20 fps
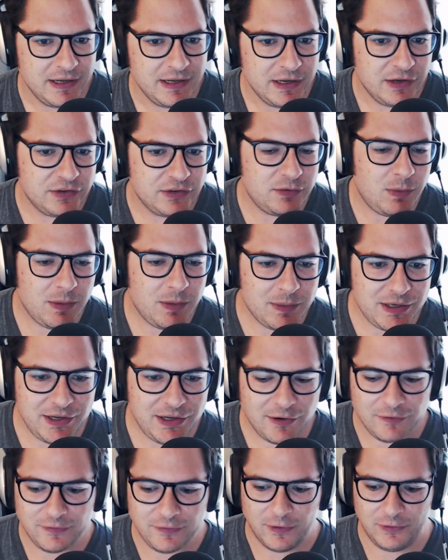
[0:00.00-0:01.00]
So what were your
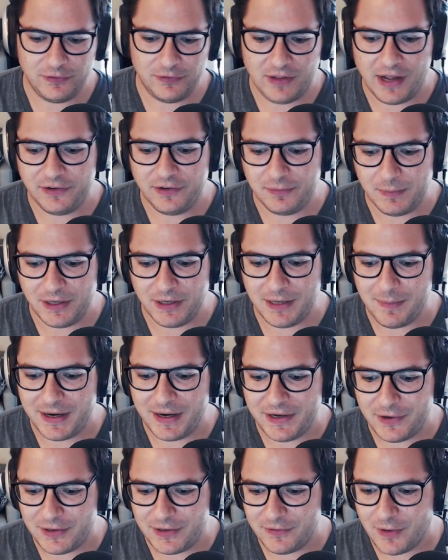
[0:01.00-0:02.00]
first thoughts, Myriam? I know
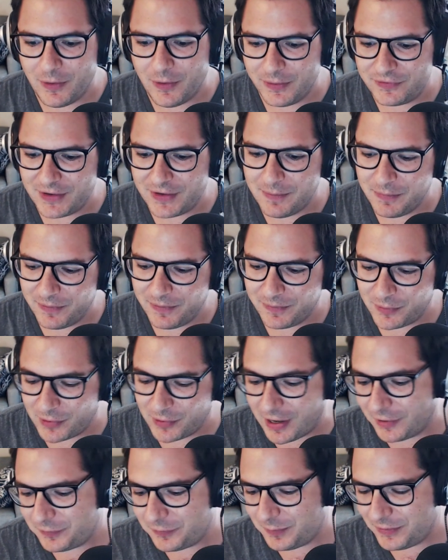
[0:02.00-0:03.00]
you always come
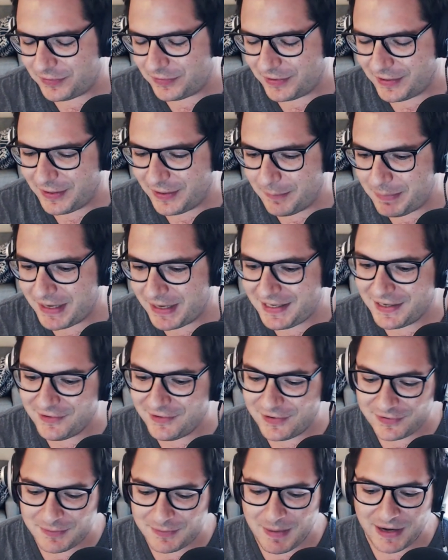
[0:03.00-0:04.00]
across with an opinion
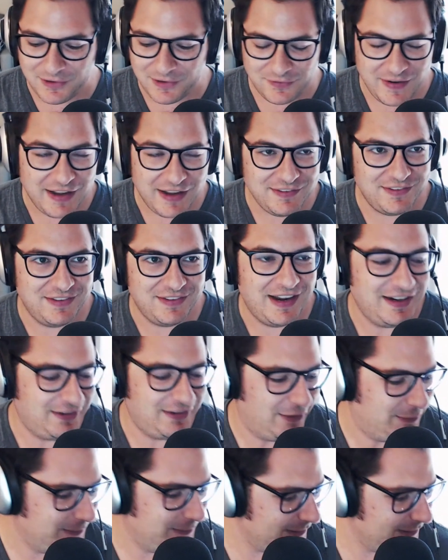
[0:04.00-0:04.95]
just about as fast as I do.